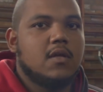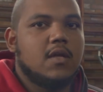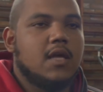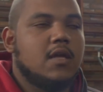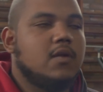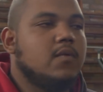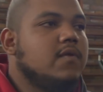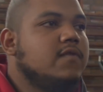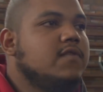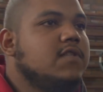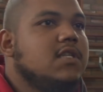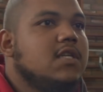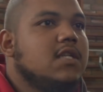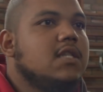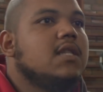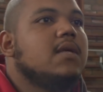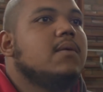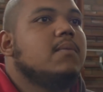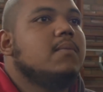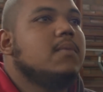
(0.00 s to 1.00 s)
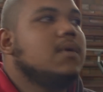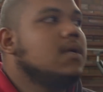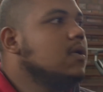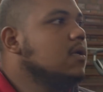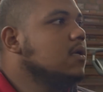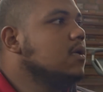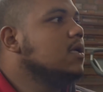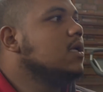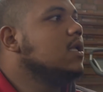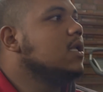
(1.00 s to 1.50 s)
and we've seen them
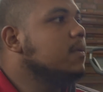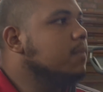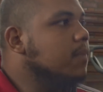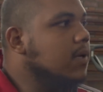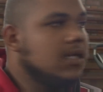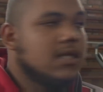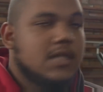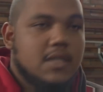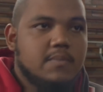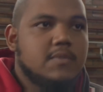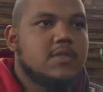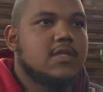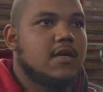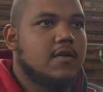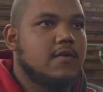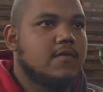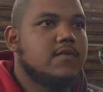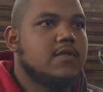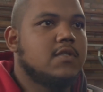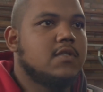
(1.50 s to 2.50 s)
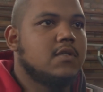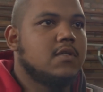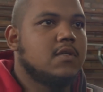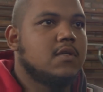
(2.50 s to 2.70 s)
rebuild themselves.